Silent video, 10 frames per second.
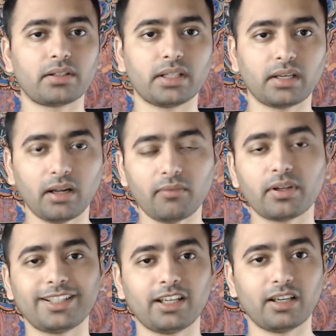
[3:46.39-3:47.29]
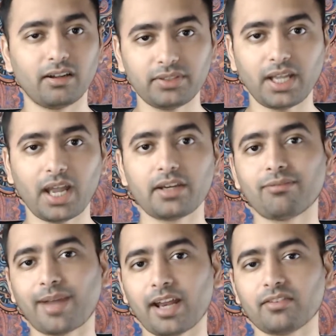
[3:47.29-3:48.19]
They love it. They love the idea
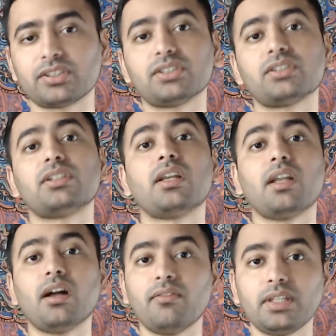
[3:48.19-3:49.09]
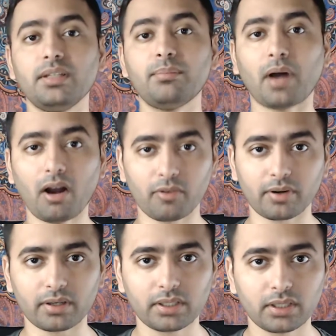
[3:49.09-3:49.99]
of manifestation. They love the
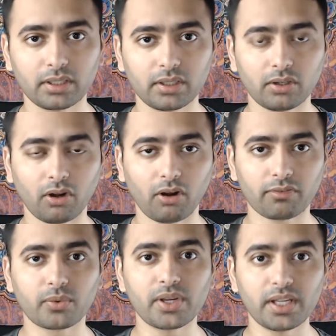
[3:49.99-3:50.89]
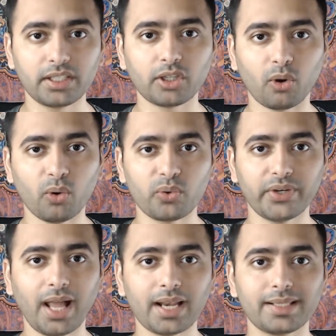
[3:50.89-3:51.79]
power of creating your own
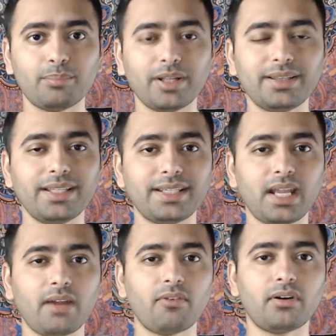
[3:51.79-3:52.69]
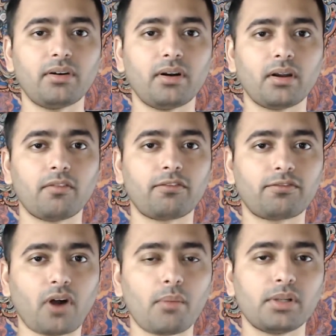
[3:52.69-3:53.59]
reality, but they never
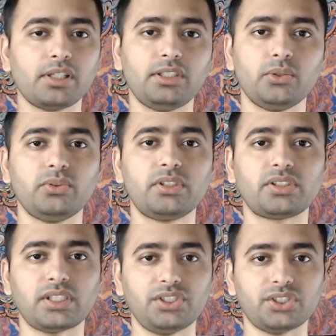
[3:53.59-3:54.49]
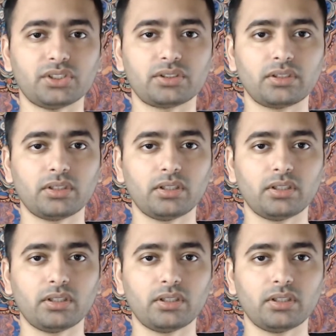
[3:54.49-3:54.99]
formally do their sessions.